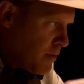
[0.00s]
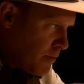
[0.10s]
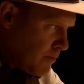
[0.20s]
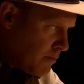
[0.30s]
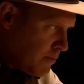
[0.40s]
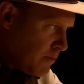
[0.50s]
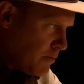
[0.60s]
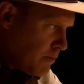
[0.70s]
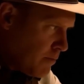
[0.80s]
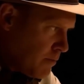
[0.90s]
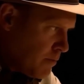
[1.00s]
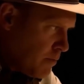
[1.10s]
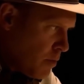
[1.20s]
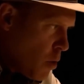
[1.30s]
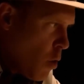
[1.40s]
videos that are
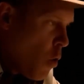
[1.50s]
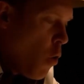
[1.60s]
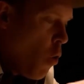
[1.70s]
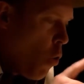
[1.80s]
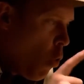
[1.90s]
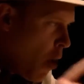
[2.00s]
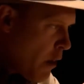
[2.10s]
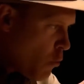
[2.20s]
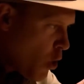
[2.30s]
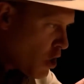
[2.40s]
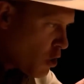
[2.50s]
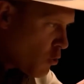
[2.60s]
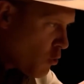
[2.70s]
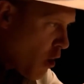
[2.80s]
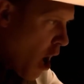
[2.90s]
basically
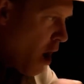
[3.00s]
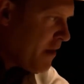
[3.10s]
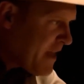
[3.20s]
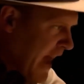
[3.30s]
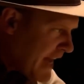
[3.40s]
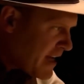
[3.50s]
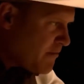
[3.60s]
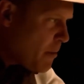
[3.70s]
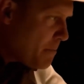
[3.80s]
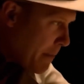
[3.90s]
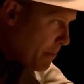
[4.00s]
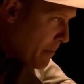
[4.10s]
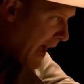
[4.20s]
indistinguishable from real shots.